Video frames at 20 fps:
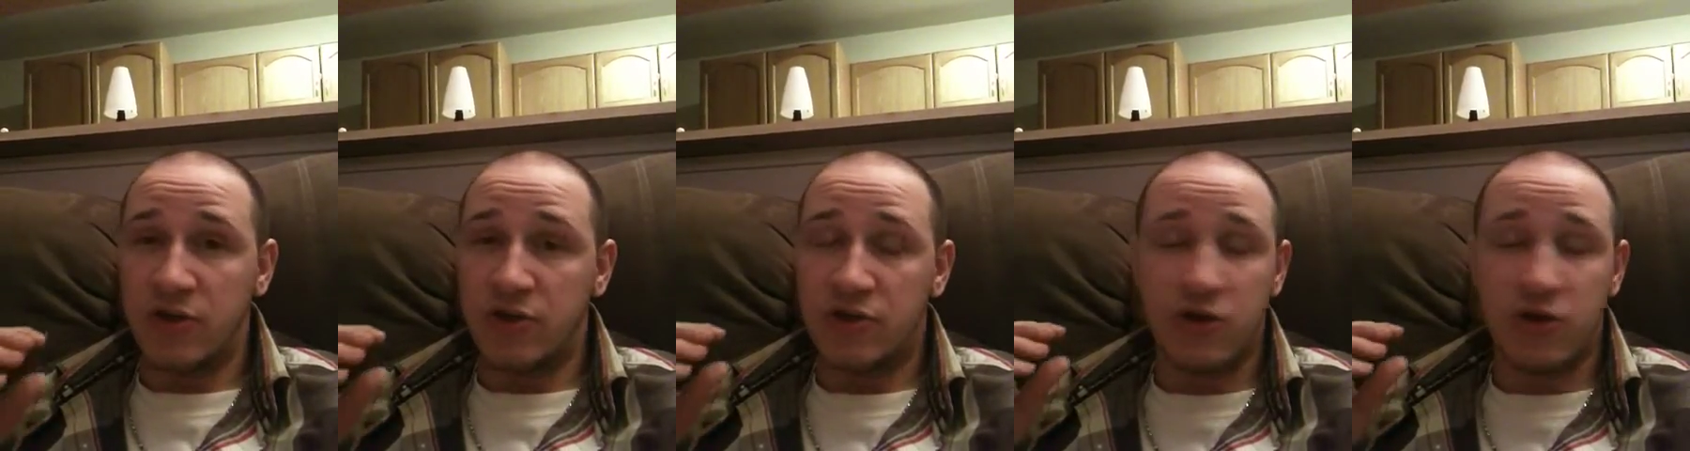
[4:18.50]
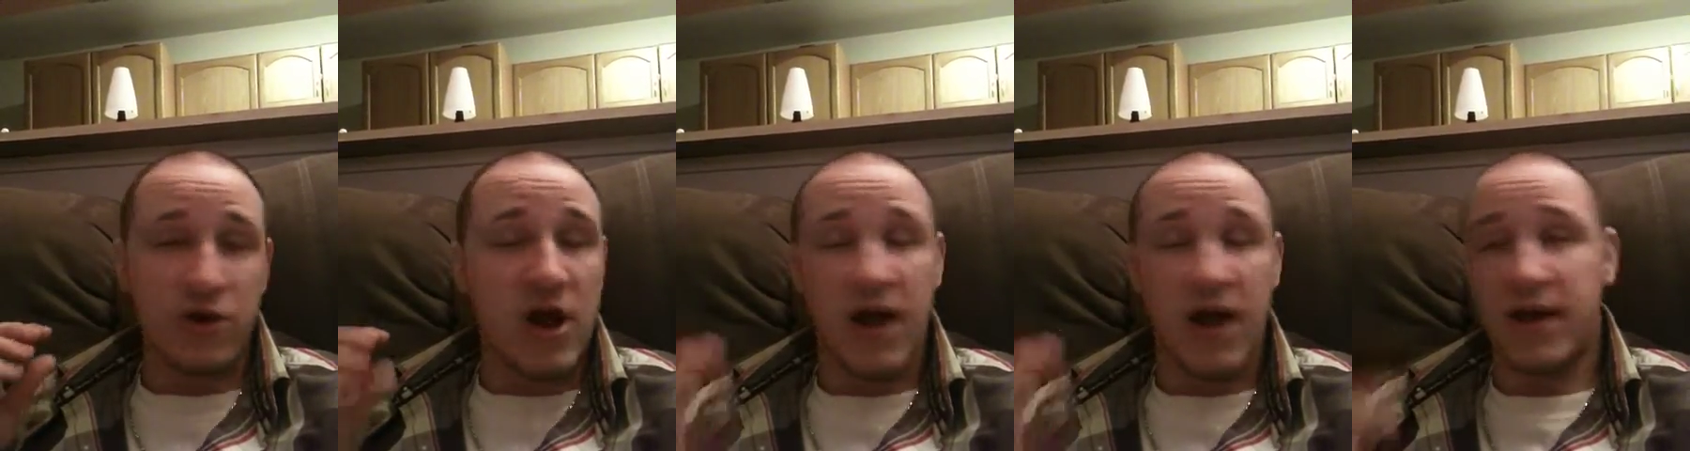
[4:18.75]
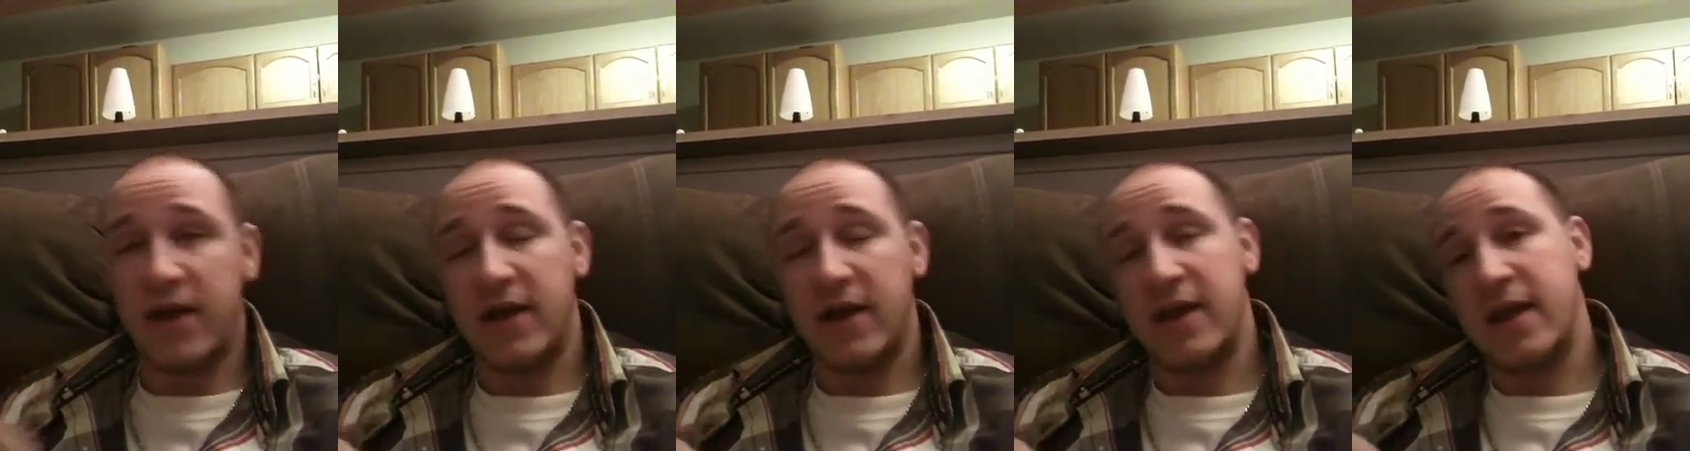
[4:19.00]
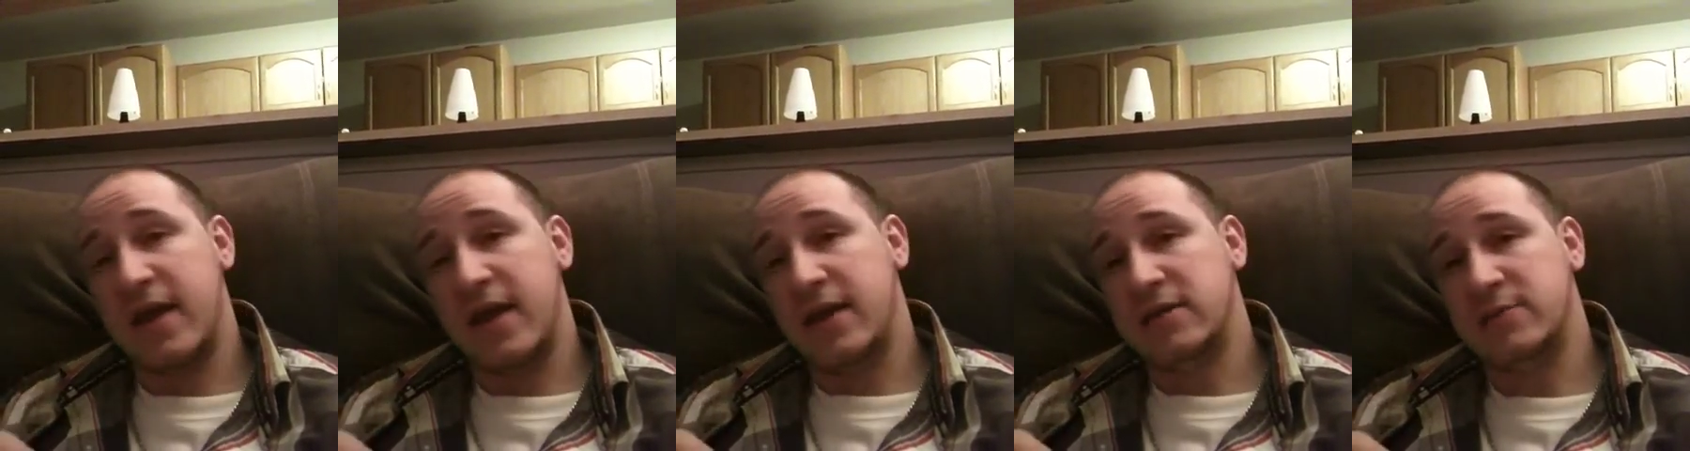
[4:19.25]
you're not going
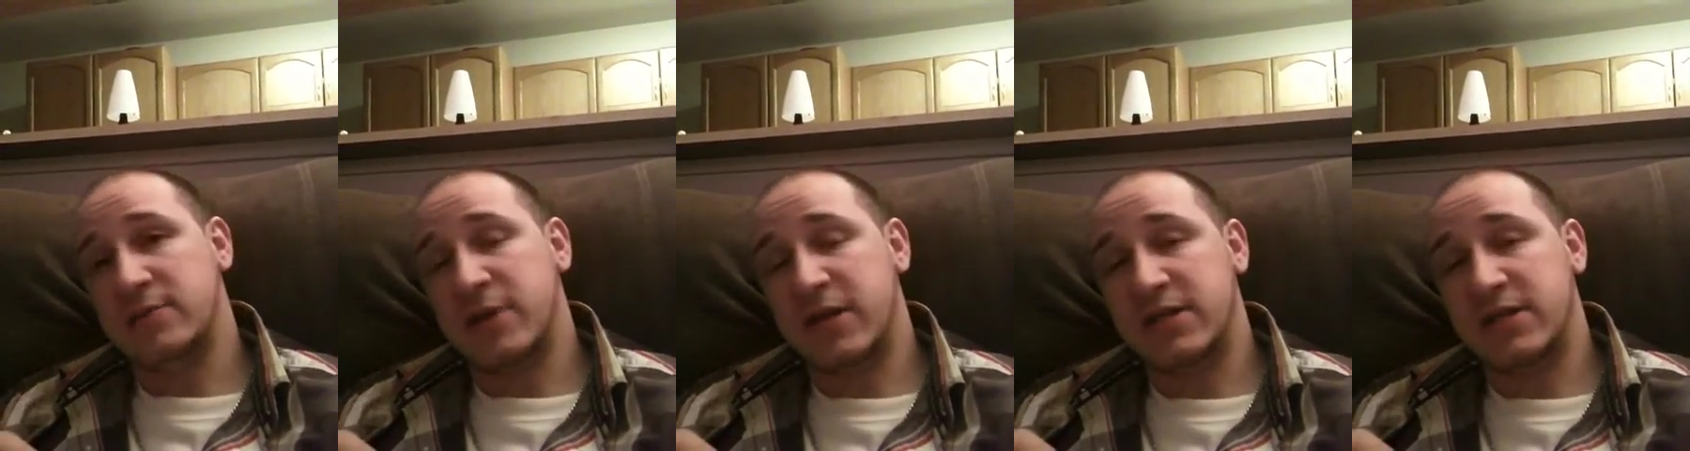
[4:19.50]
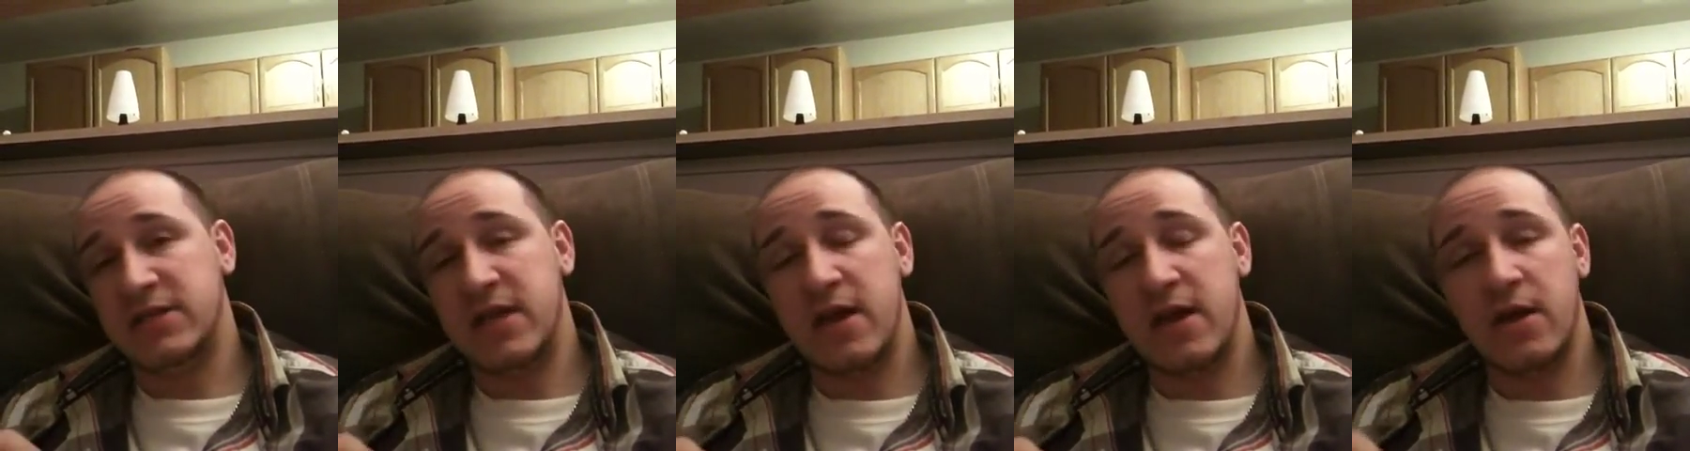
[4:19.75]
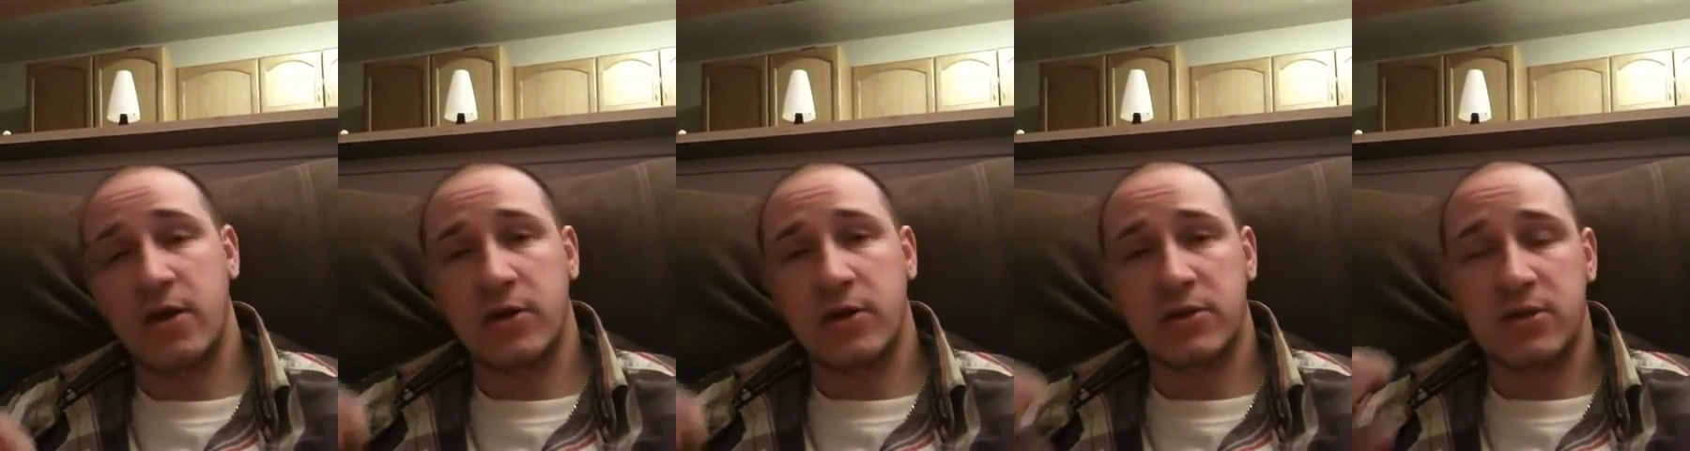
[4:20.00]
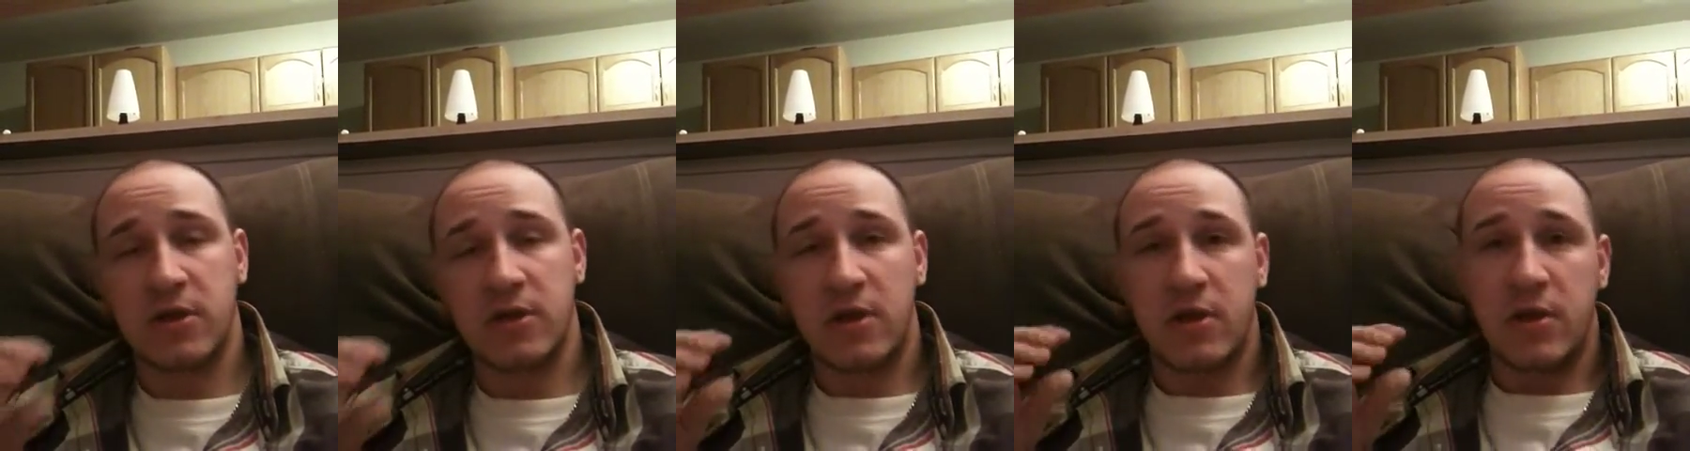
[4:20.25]
to get as many
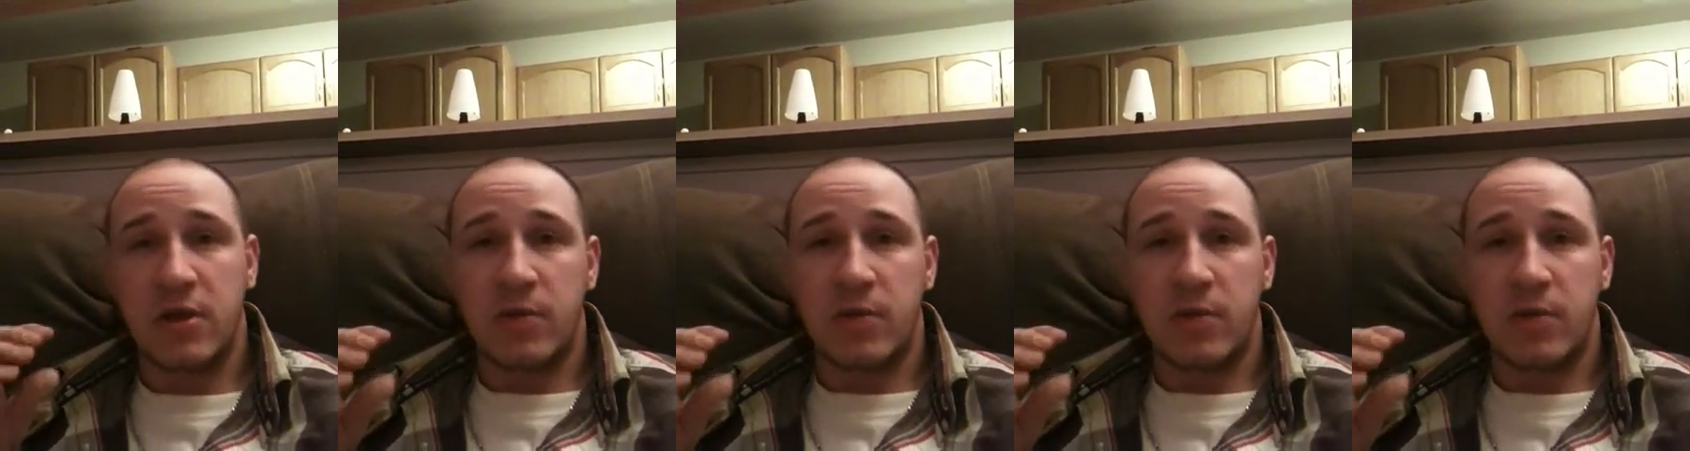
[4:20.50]
sales.